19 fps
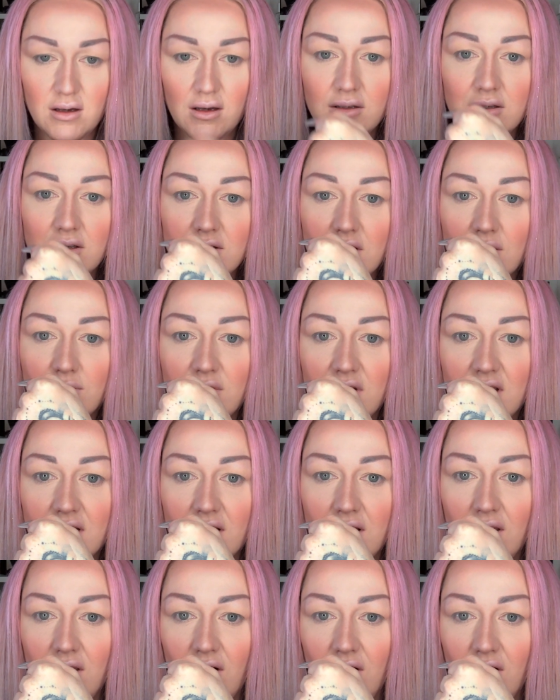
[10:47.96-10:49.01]
And you don't need
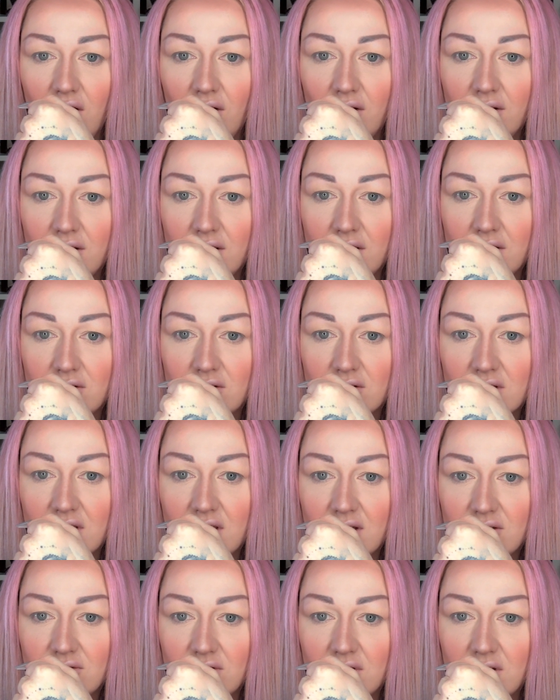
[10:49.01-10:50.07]
a lot on, you just
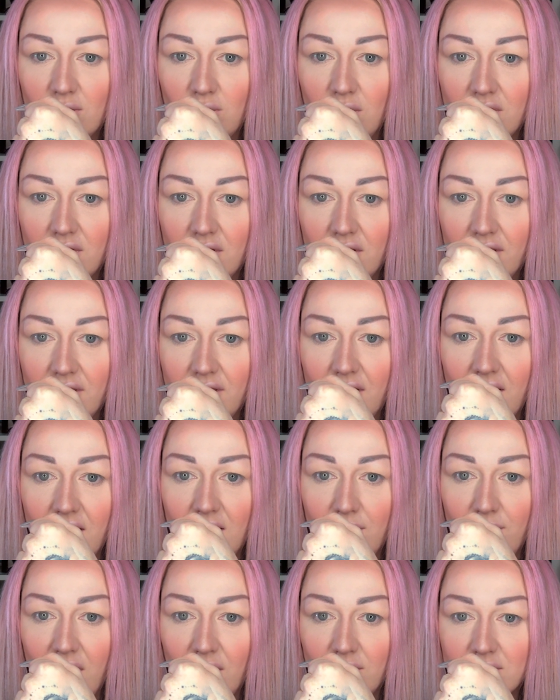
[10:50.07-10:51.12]
literally want that
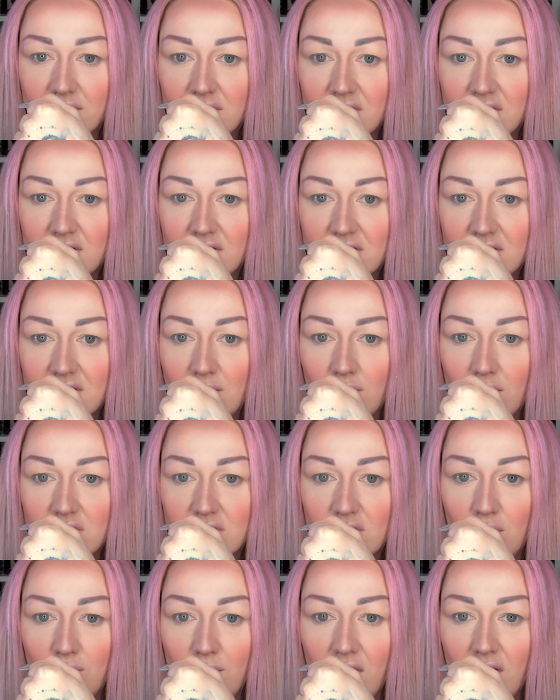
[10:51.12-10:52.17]
amount. Can you see what's
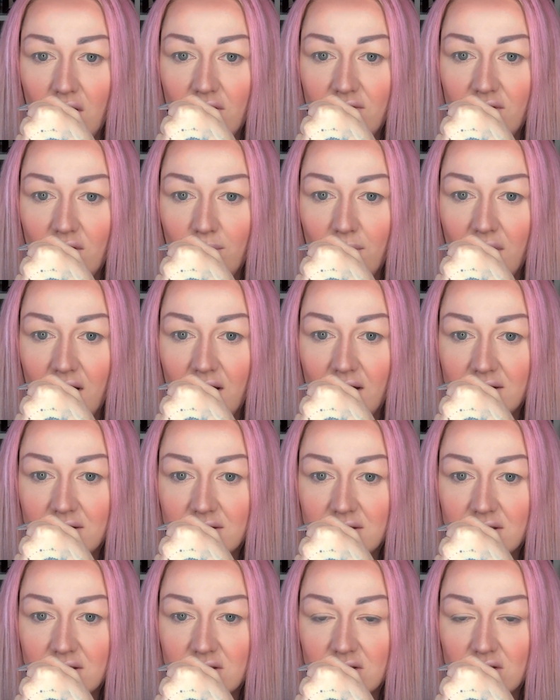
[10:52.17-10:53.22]
coming off on my
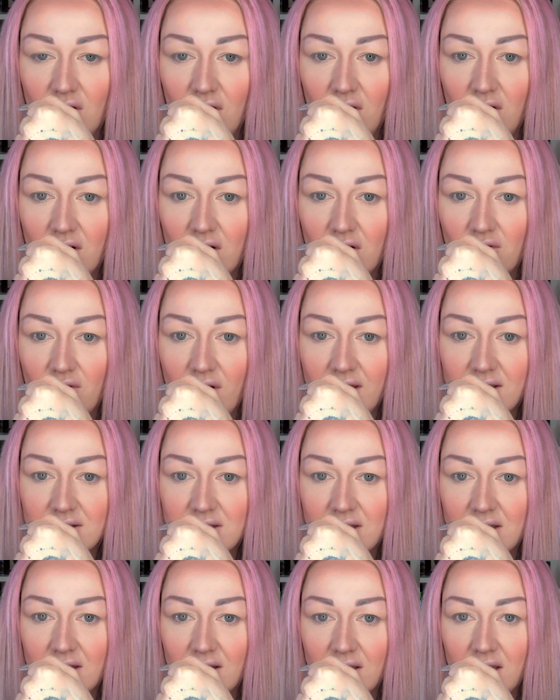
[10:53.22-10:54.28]
hand? It's not a great
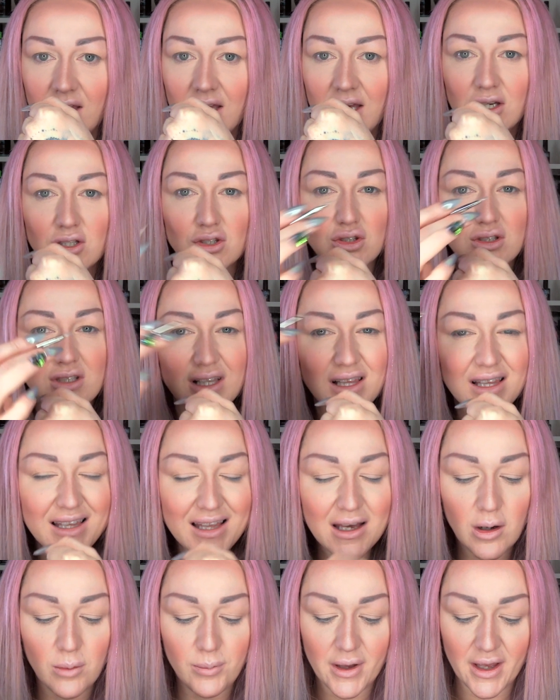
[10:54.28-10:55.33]
deal, just a
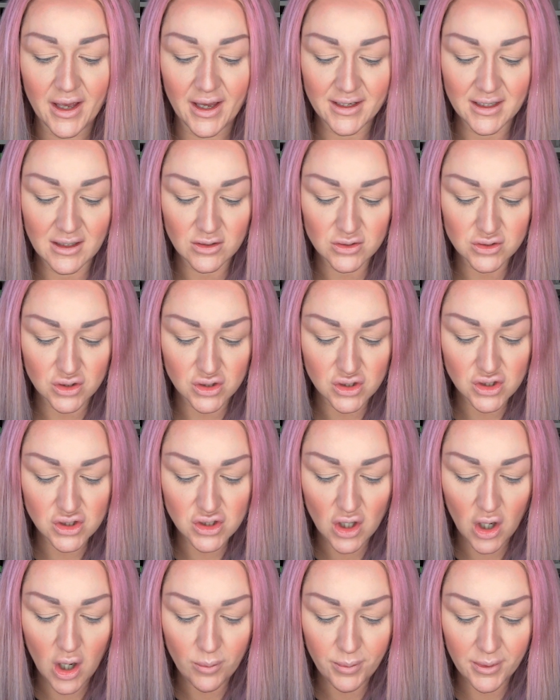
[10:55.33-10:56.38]
little bit, and it'll just
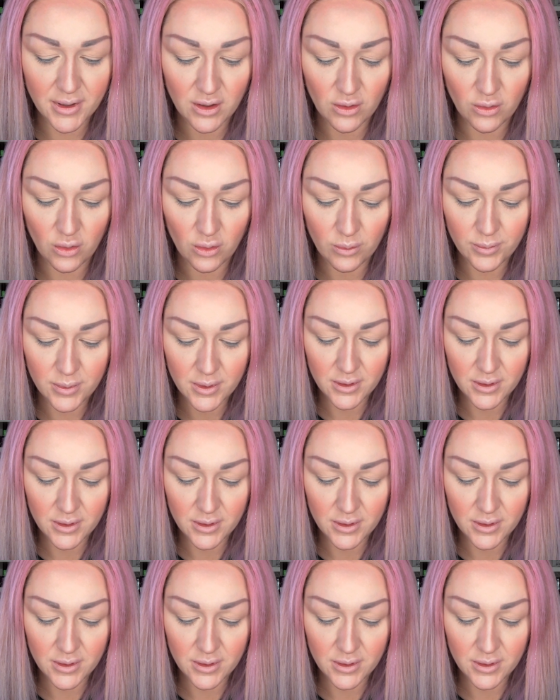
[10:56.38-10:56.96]
sharpen it up.